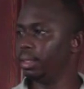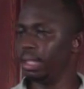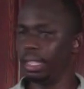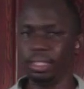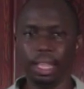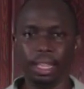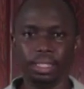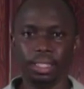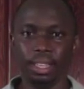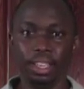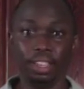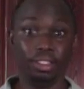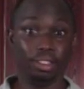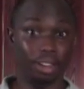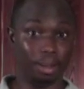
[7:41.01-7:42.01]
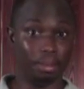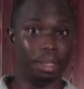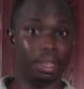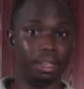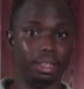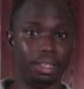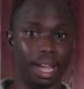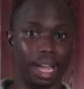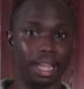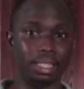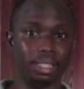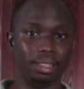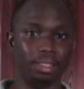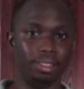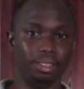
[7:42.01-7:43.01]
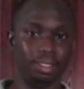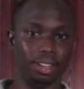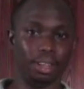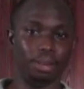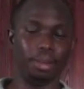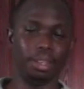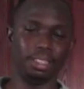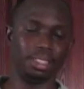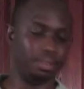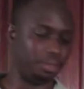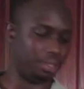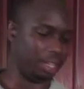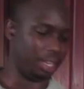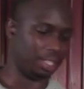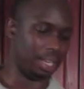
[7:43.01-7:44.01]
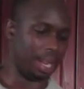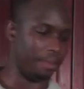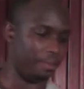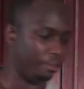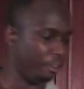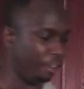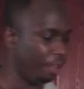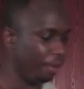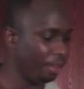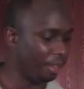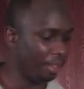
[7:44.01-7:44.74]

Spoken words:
that's nice. You know what I mean, guys? You know what I mean? Stuff that you get slapped for.